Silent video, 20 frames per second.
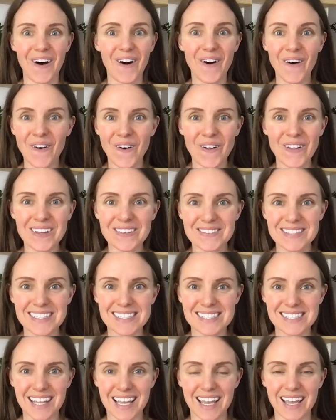all of
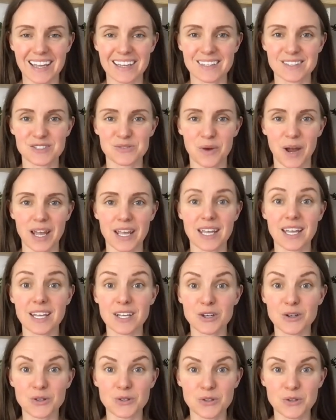these things, right,
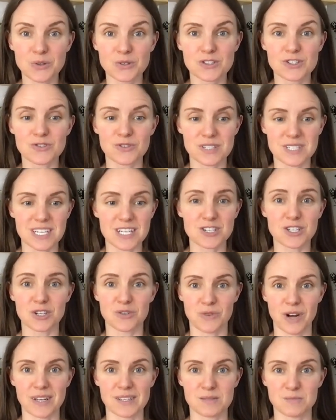include strategic
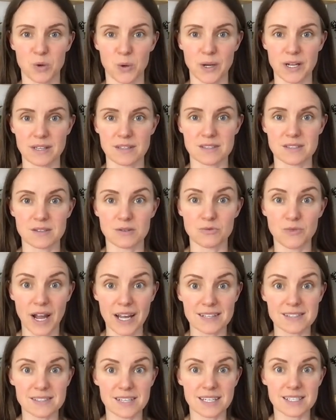rest points to
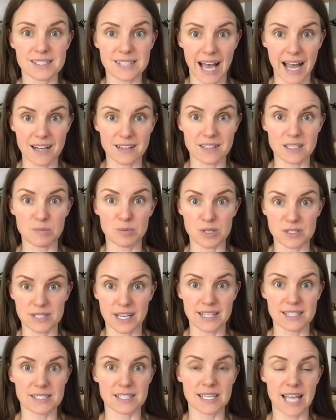rest exactly
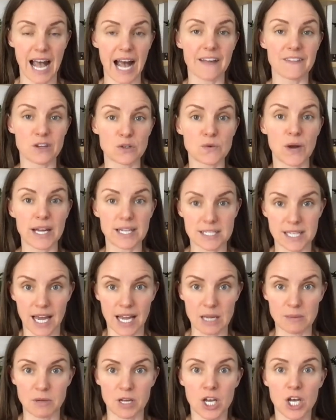precisely at the right
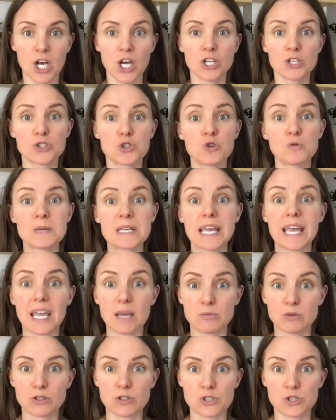time to be
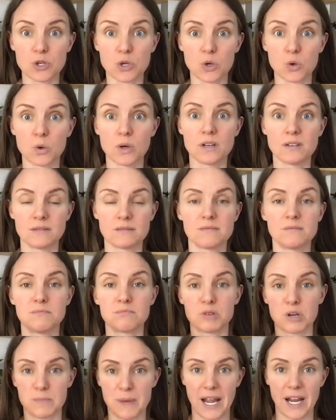able to
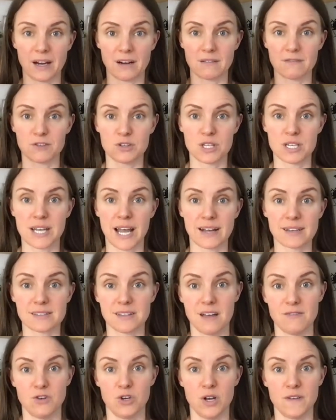prepare for the next
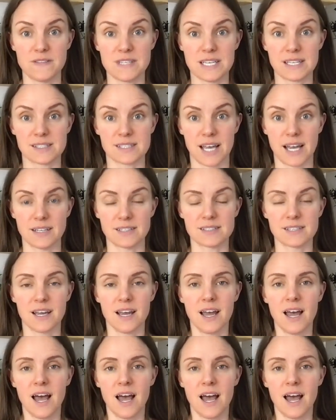level of the ascent.